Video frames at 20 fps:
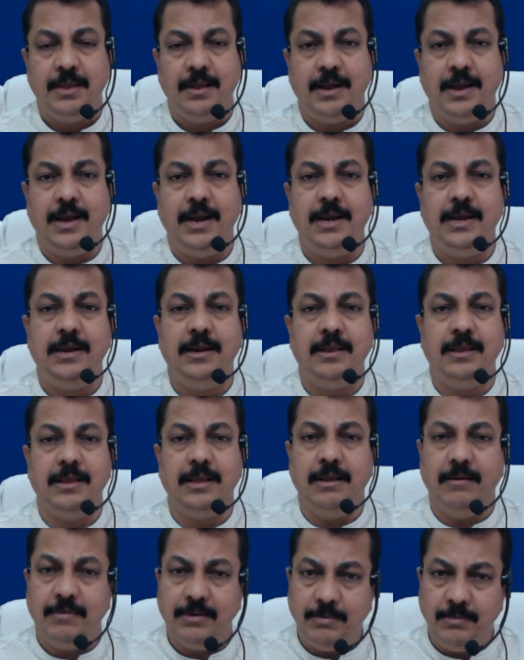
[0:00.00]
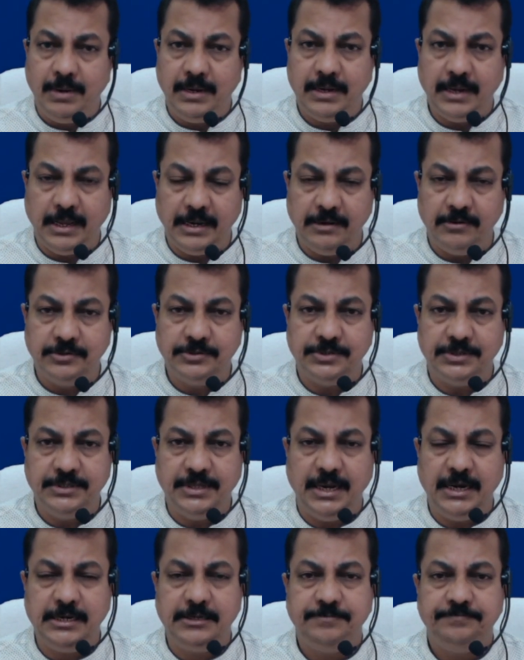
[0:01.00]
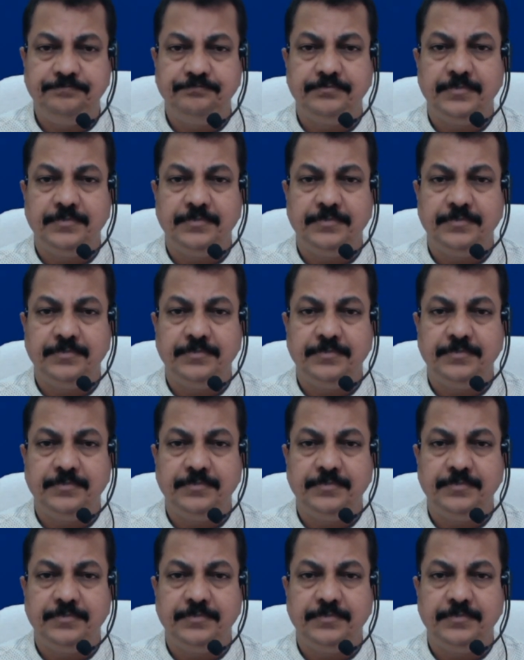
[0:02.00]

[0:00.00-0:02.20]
and government announced that